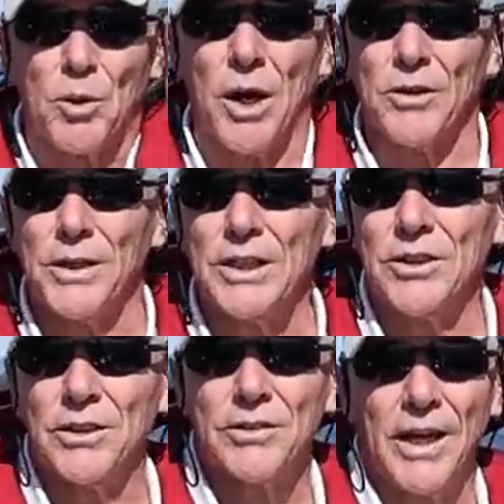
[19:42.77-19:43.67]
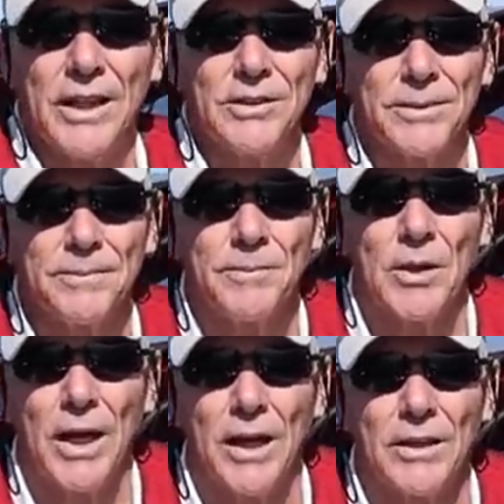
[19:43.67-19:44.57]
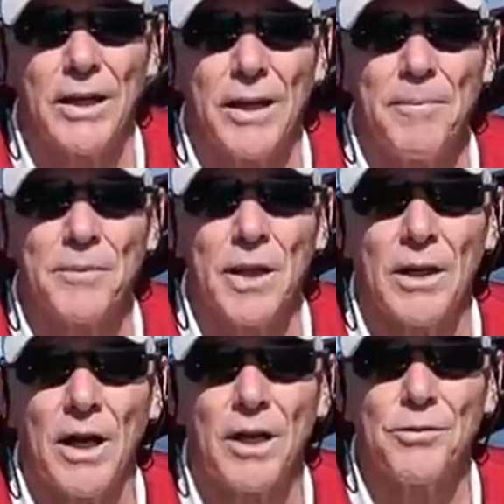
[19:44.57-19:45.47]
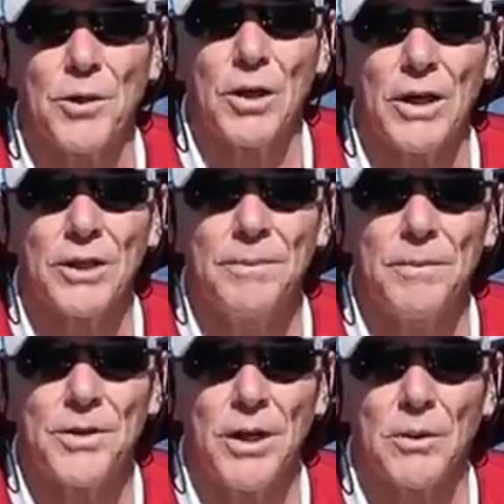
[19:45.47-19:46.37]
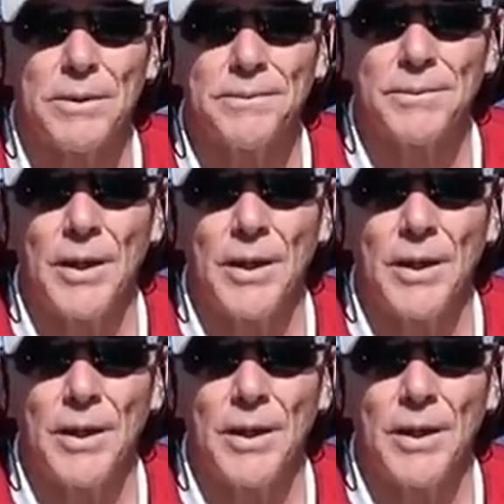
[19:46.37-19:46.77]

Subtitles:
broad reach in this case, and unfurl our Genoa.